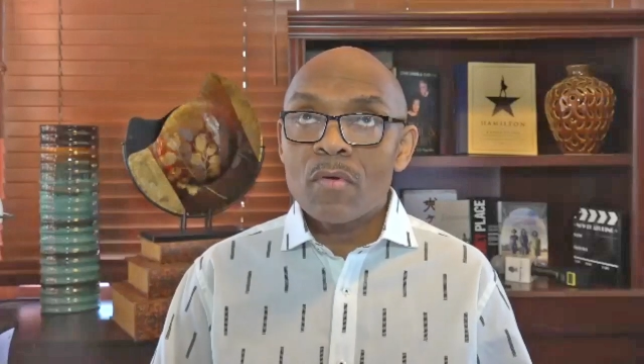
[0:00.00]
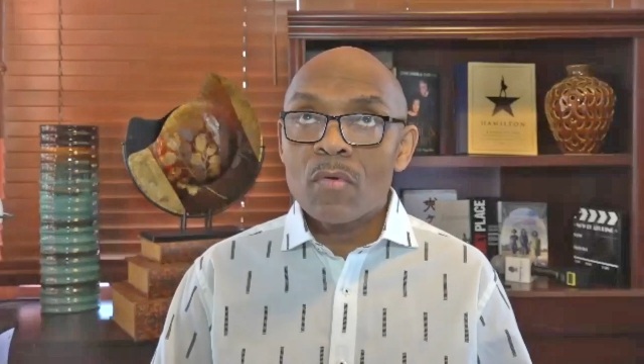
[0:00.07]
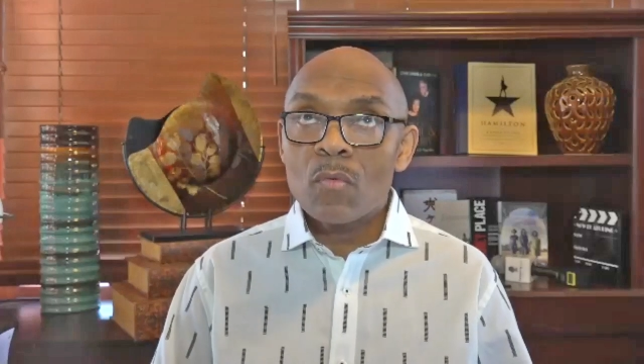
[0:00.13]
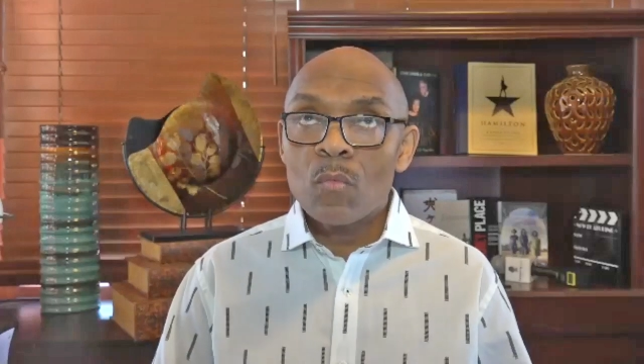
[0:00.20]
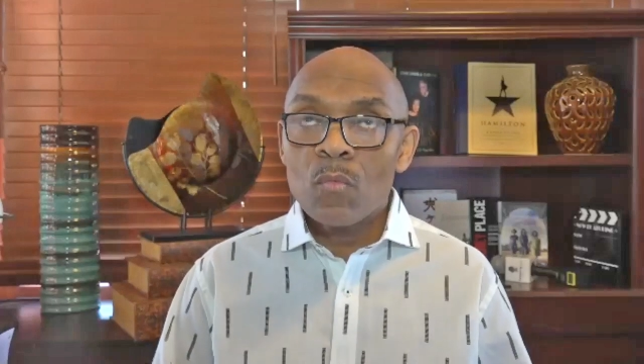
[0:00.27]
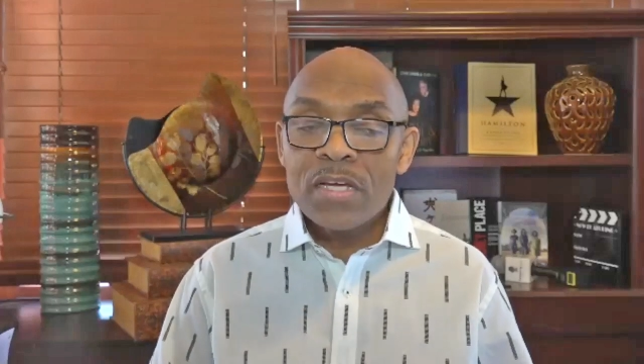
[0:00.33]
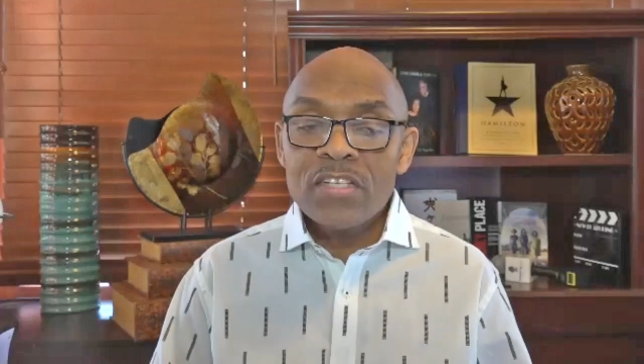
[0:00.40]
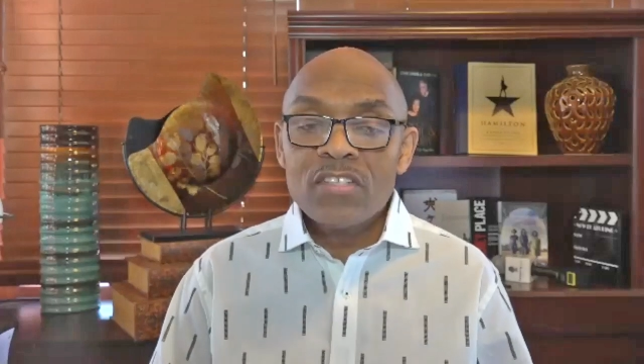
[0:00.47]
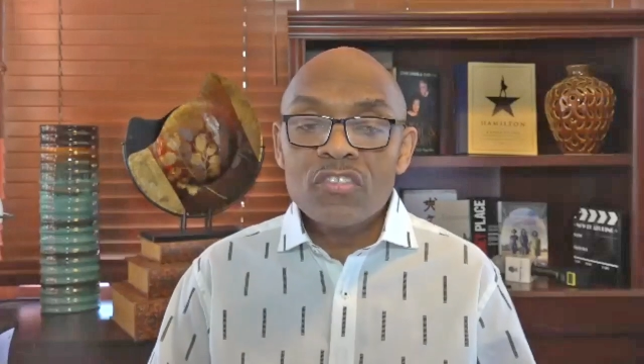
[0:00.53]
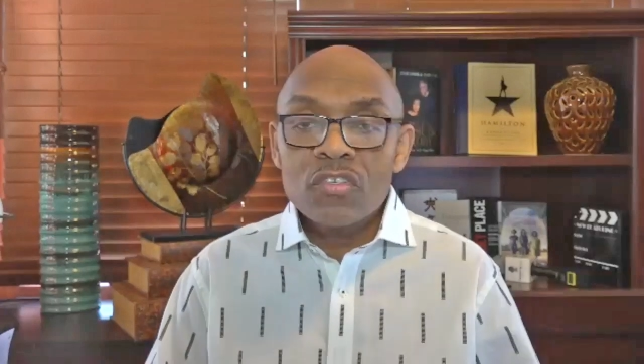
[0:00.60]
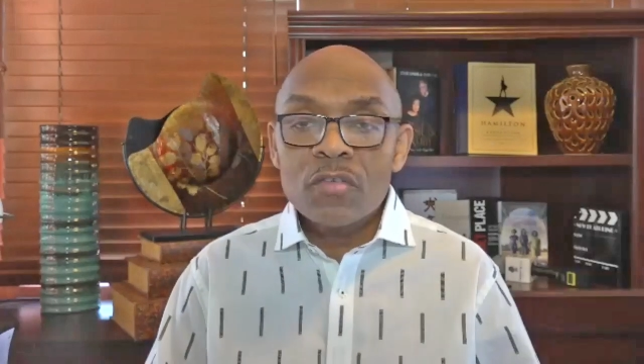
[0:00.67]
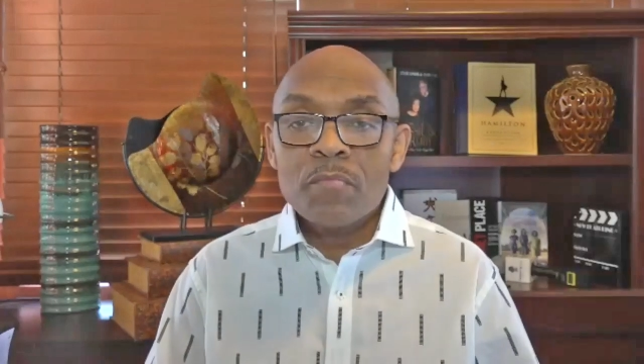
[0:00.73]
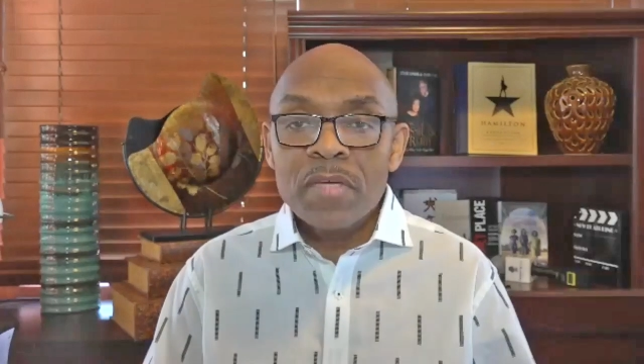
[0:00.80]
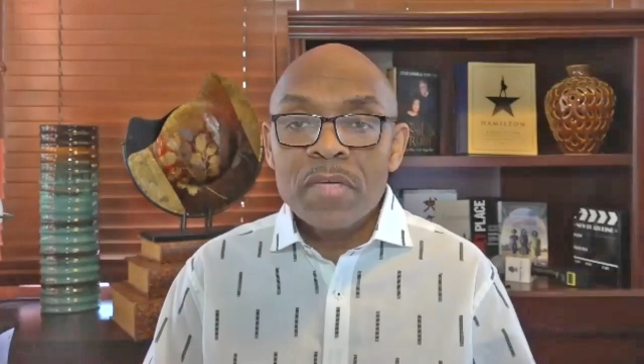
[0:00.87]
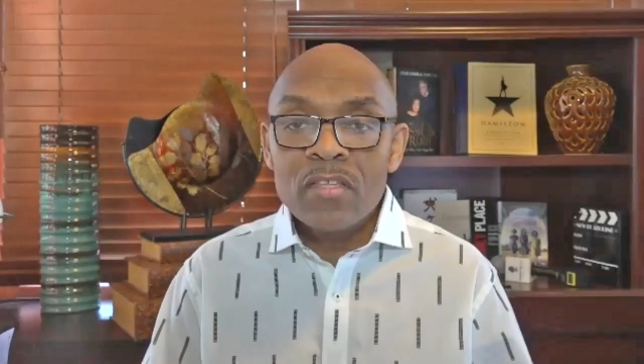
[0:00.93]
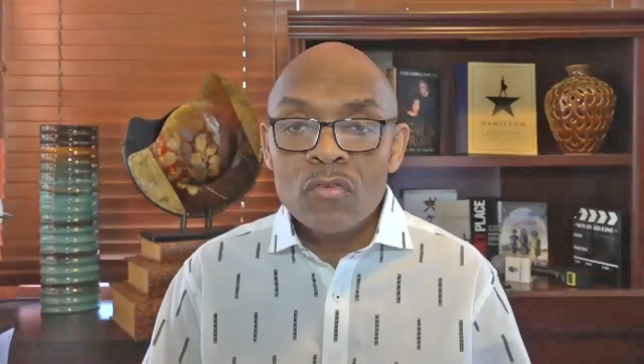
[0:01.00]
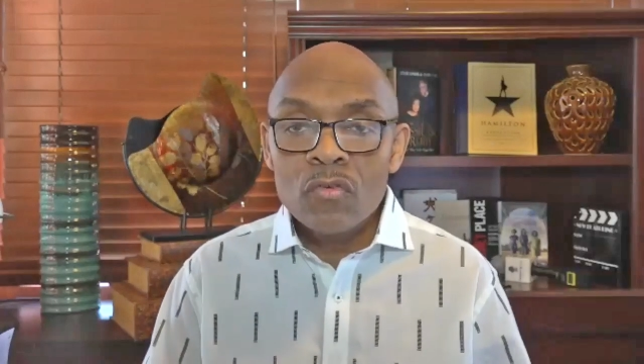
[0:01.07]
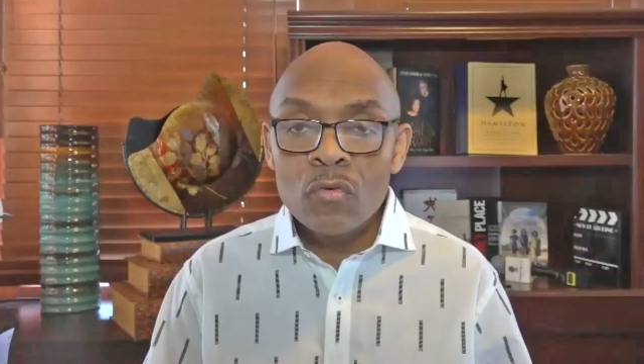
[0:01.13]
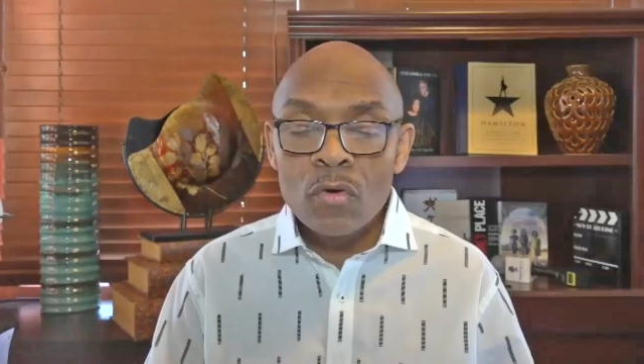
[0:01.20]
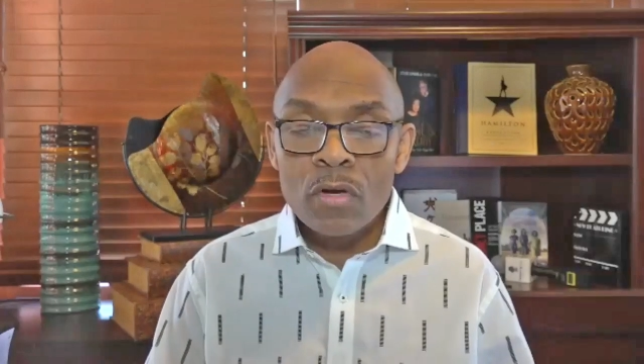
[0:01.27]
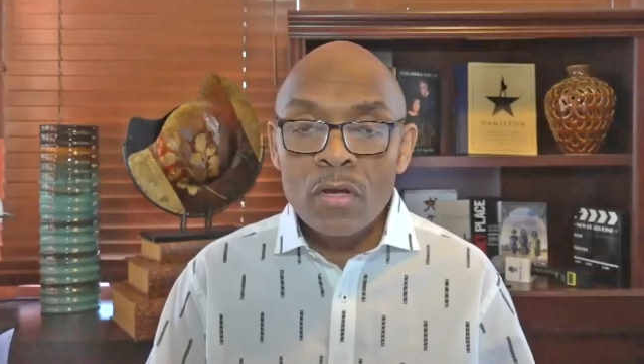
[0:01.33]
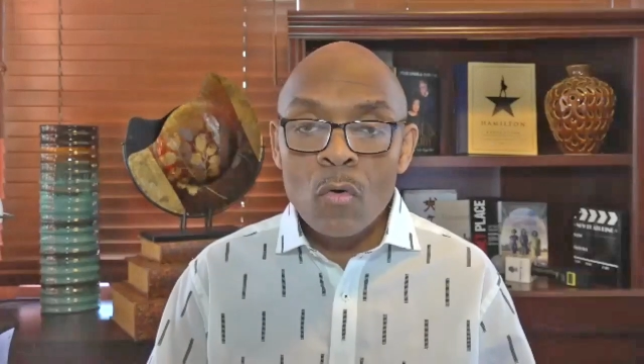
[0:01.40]
we should be
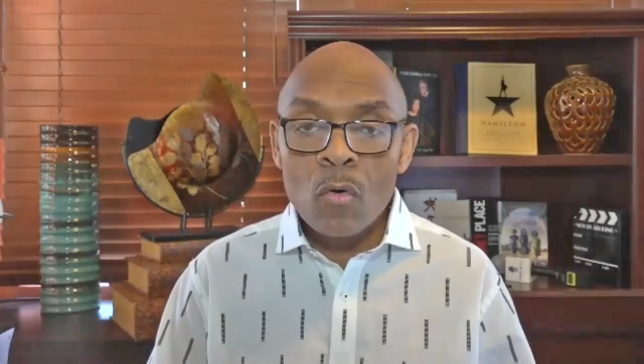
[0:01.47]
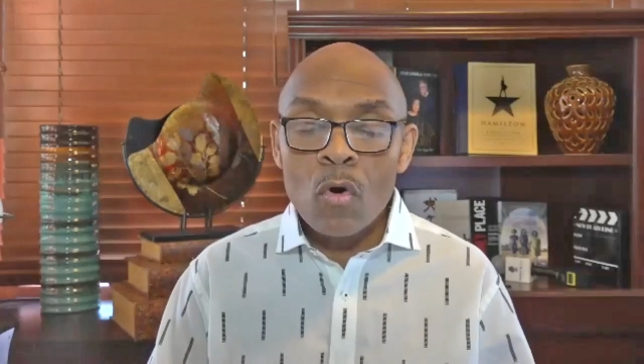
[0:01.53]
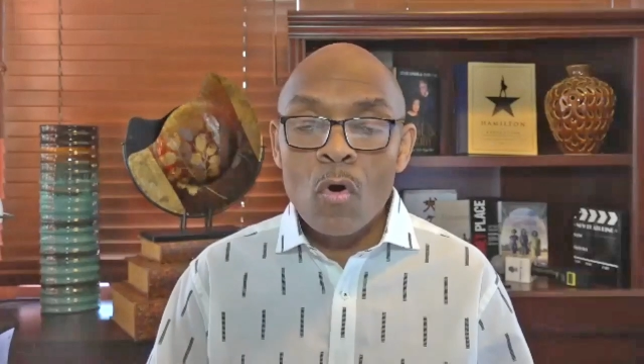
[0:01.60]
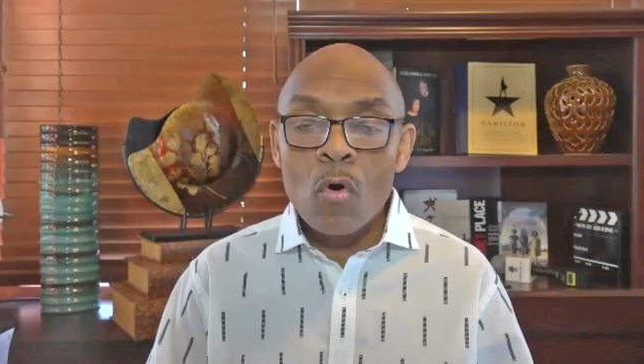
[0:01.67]
doing or